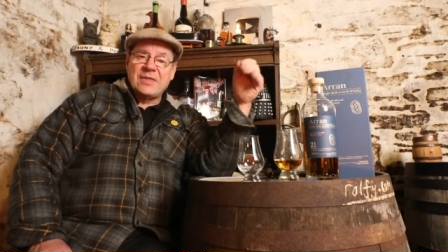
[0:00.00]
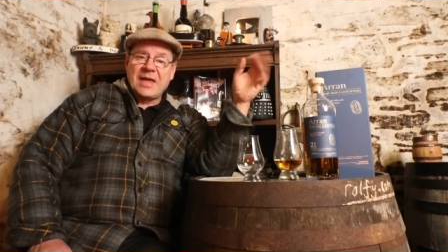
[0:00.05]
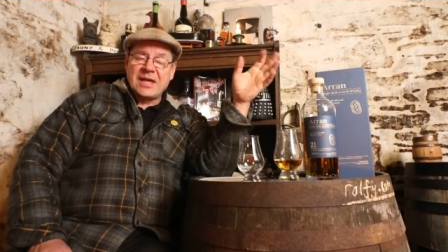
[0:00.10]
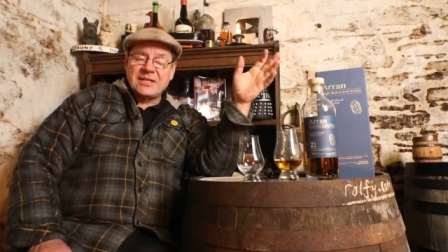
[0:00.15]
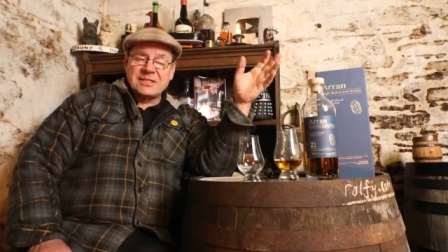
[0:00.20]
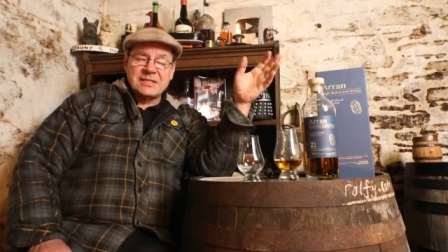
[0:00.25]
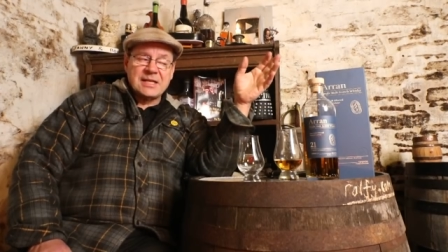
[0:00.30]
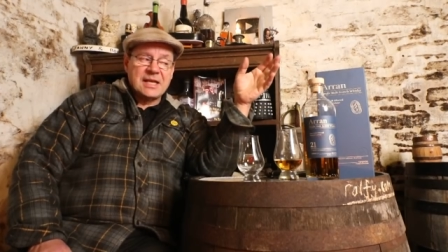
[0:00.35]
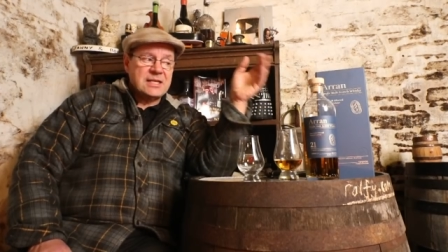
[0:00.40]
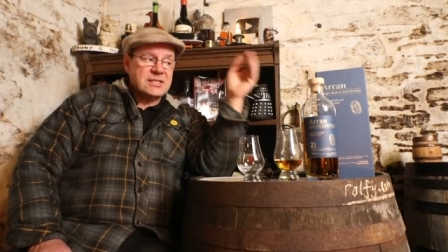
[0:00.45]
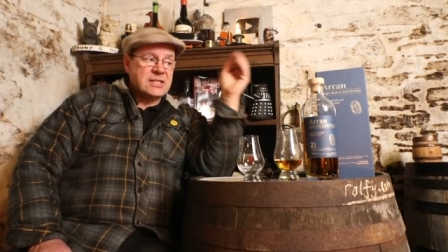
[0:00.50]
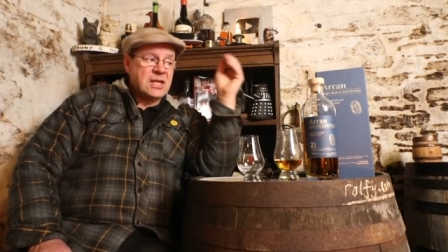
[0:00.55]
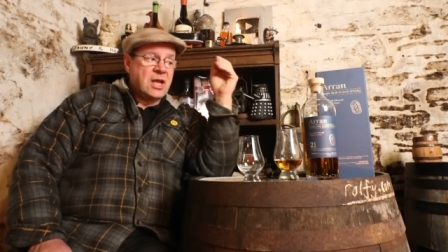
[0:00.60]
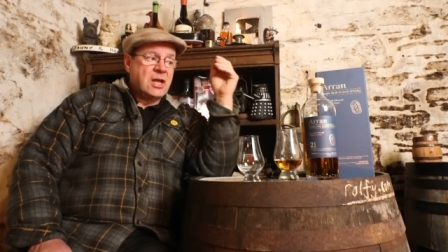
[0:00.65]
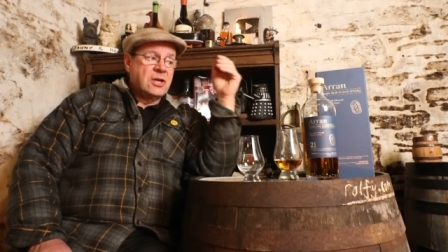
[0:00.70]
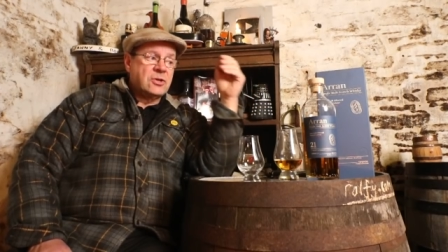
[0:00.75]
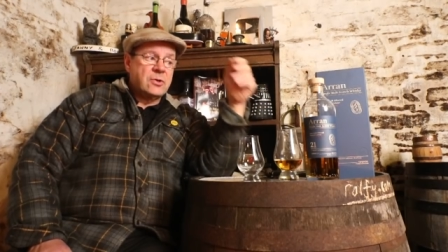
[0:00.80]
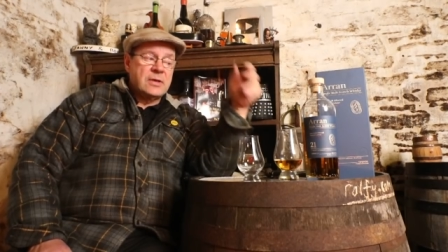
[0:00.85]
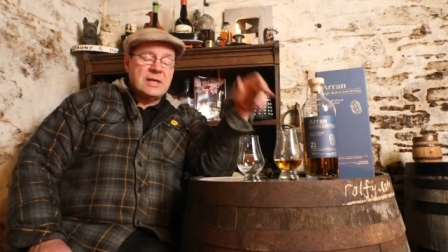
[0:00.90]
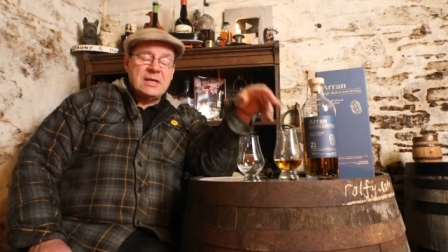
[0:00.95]
that's nice
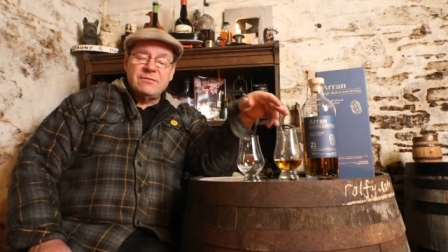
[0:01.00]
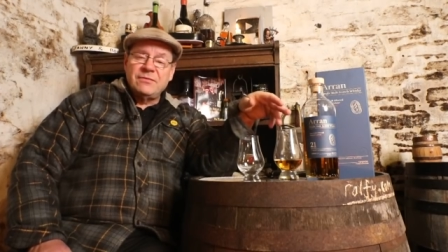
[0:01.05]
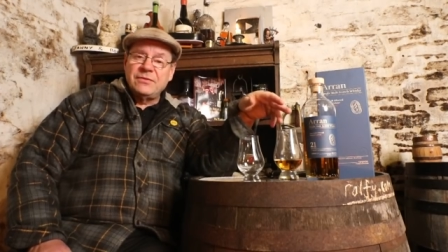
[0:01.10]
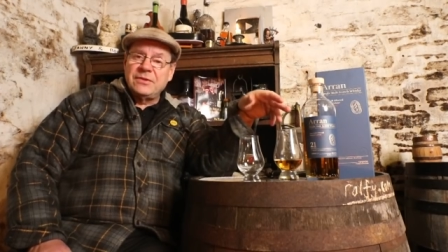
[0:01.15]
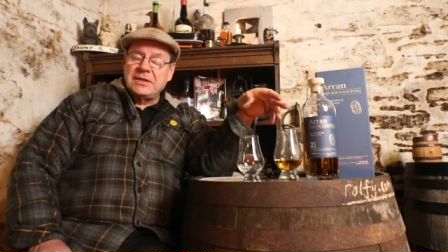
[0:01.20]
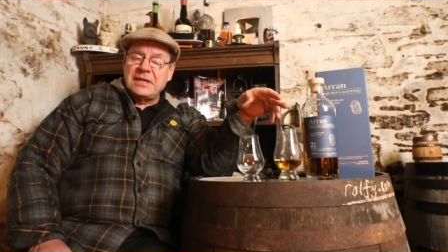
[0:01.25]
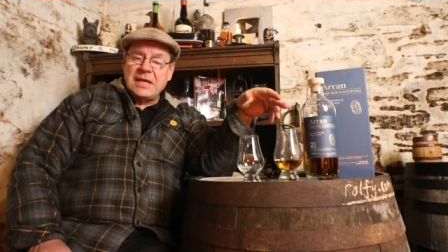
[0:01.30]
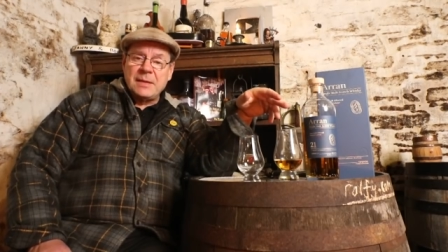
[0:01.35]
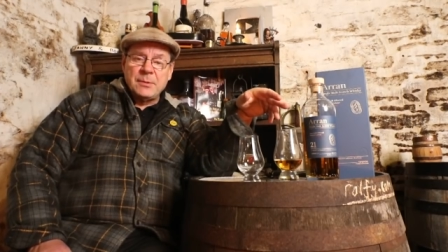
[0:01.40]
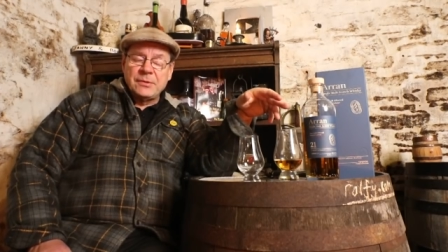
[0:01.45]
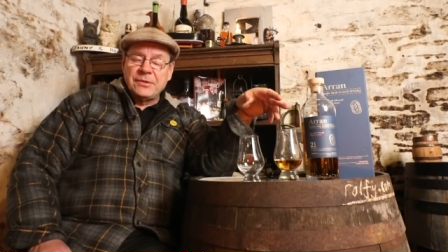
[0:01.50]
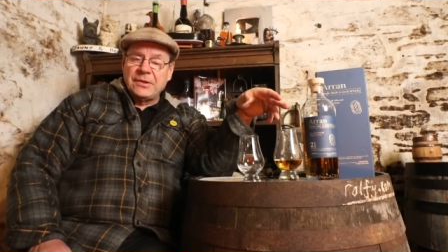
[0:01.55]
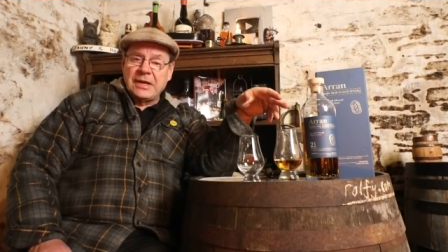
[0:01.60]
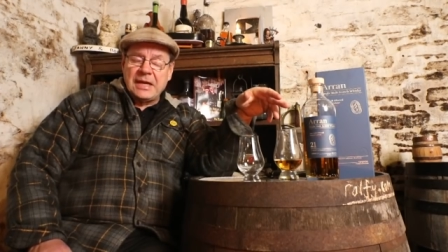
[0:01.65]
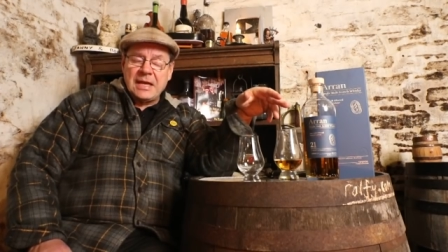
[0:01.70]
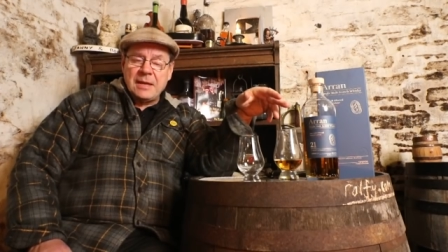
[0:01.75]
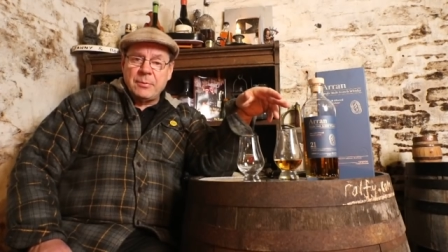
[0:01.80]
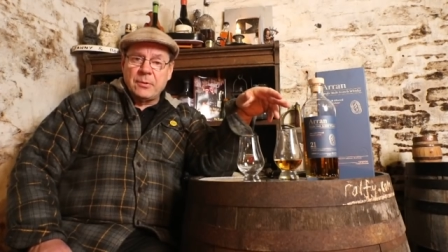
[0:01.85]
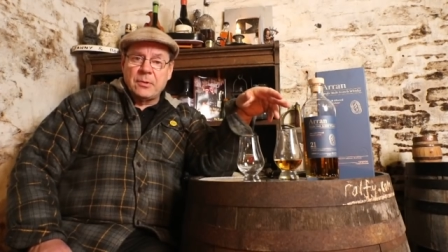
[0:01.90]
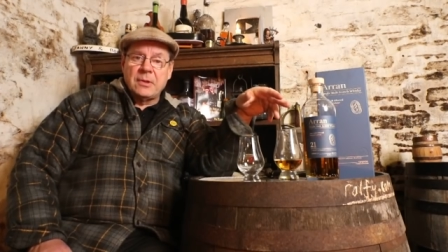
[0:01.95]
not even the name on the
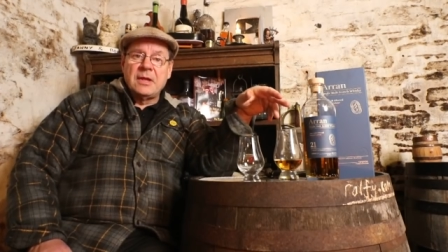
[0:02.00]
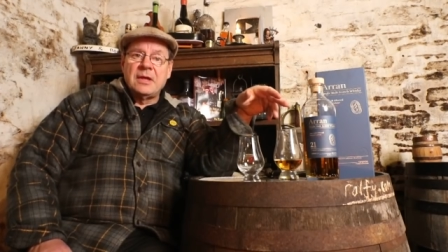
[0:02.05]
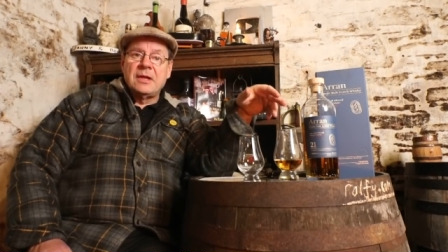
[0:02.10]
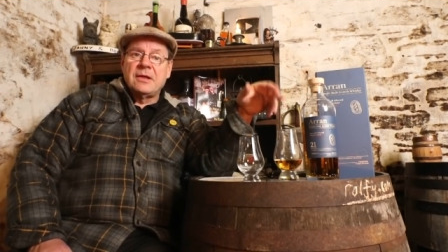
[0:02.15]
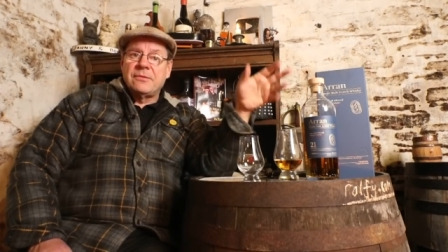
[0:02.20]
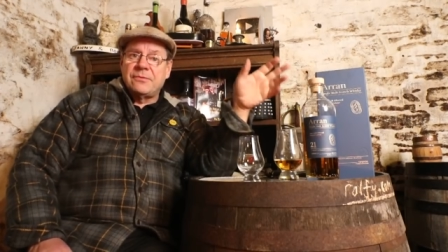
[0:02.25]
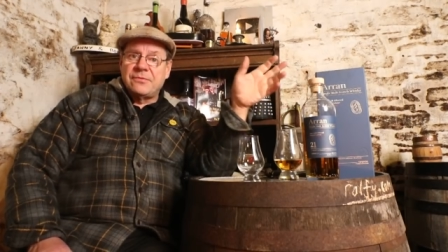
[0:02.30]
label